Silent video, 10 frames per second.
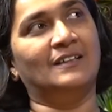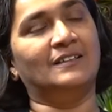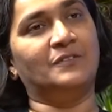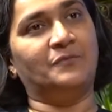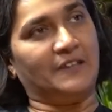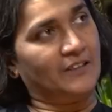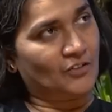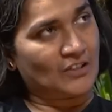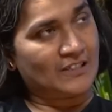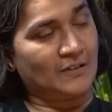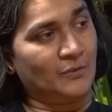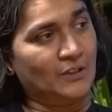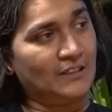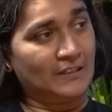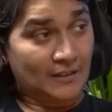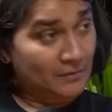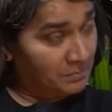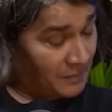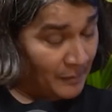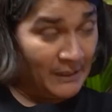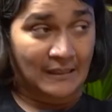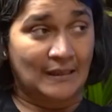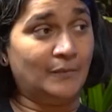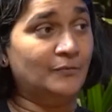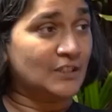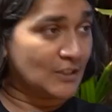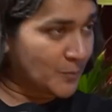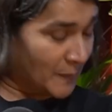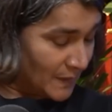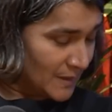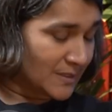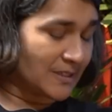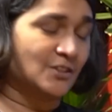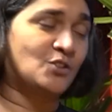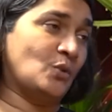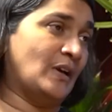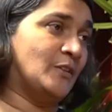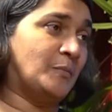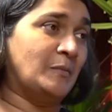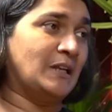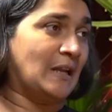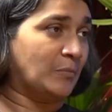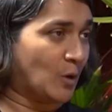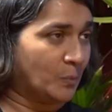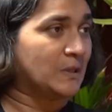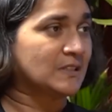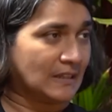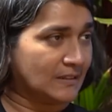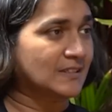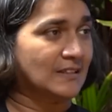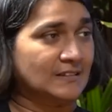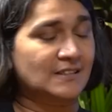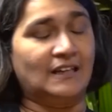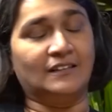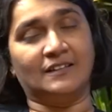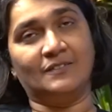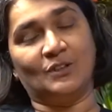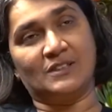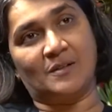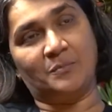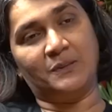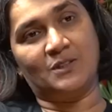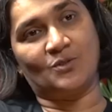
did very interesting work in a public lab, which inspires us to have the public lab complex at the Science Gallery, for example.